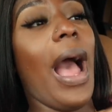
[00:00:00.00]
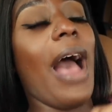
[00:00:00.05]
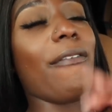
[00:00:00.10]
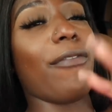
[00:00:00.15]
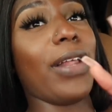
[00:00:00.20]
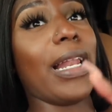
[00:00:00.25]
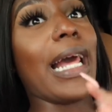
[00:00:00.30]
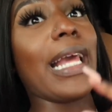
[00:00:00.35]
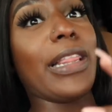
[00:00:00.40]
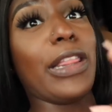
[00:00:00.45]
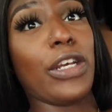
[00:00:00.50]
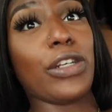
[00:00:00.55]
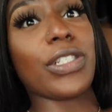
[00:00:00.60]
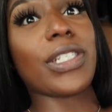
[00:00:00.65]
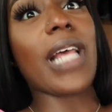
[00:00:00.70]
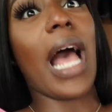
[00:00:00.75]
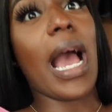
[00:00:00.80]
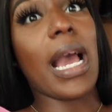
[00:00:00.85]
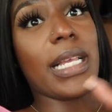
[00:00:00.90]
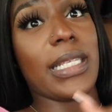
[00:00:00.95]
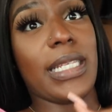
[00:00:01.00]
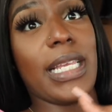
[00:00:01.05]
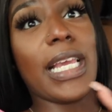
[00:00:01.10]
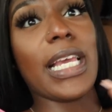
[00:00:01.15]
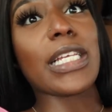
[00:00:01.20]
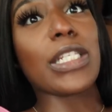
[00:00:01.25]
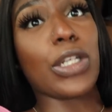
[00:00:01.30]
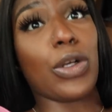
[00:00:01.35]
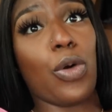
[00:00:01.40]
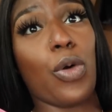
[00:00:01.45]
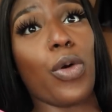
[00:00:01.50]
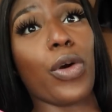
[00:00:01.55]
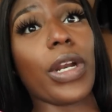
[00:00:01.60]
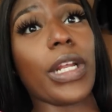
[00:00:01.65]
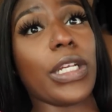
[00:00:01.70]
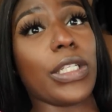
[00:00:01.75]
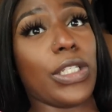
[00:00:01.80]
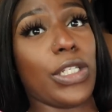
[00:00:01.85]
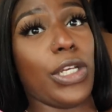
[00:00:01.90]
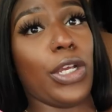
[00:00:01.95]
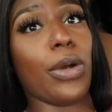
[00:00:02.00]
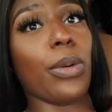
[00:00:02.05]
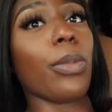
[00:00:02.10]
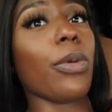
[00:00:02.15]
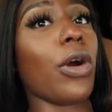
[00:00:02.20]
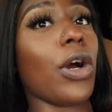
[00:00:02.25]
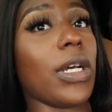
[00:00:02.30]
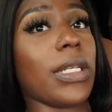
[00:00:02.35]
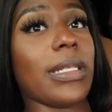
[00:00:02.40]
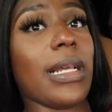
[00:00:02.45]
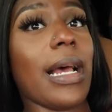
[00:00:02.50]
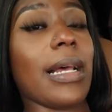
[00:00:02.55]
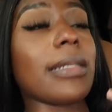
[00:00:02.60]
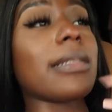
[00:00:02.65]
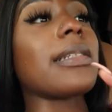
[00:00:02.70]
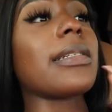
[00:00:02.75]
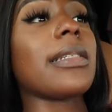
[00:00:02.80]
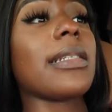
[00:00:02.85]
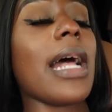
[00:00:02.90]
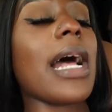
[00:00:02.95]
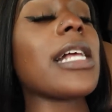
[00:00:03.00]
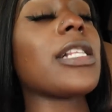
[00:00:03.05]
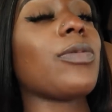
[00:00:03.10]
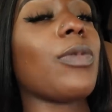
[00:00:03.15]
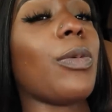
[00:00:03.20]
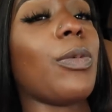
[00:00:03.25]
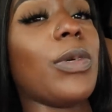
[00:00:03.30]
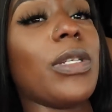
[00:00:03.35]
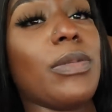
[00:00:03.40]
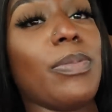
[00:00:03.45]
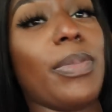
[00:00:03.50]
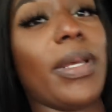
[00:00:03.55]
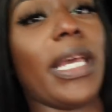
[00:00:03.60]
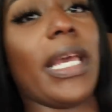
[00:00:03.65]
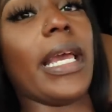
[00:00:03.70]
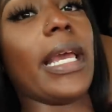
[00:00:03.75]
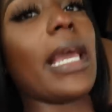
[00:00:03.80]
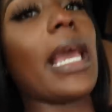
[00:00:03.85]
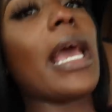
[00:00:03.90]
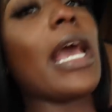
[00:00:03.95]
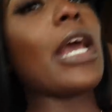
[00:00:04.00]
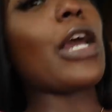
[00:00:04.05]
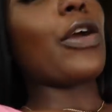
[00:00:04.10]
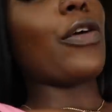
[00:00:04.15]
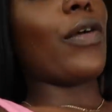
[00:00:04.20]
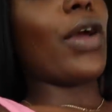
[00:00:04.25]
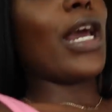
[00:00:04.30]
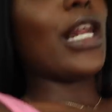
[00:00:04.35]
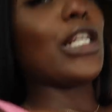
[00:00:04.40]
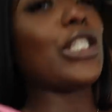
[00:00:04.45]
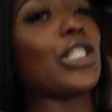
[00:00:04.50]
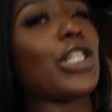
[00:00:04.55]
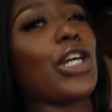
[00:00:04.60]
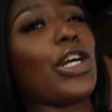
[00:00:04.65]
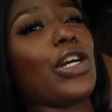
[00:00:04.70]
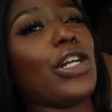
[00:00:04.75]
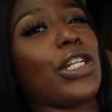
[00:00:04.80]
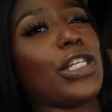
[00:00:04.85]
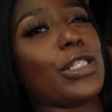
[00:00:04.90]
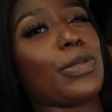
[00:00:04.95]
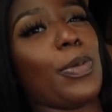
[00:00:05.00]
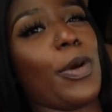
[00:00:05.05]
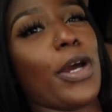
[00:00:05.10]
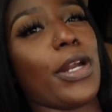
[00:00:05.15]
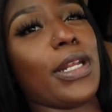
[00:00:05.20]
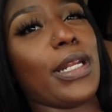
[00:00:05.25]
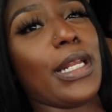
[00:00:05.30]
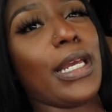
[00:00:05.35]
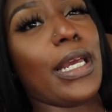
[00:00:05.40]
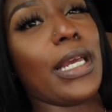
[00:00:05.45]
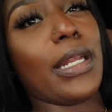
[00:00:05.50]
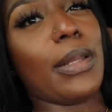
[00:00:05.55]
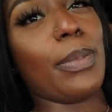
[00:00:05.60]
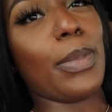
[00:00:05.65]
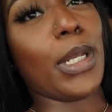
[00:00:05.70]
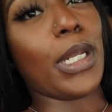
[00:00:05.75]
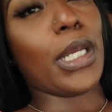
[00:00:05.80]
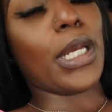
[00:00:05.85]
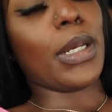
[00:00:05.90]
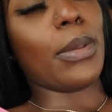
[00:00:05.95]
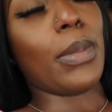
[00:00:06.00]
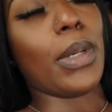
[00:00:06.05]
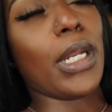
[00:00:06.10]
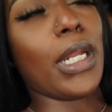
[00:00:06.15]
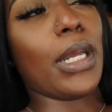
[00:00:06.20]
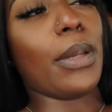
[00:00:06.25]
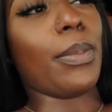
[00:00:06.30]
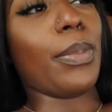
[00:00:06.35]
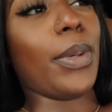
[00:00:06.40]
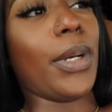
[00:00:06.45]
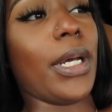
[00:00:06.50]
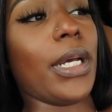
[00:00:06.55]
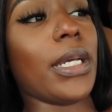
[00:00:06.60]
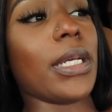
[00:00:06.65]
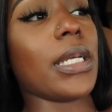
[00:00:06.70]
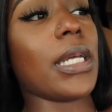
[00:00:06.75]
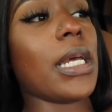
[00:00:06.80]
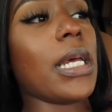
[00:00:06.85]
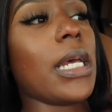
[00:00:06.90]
I feel like their sizing is according to your bra size, because that's what was big. Granted, your girl is part of the itty-bitty committee, but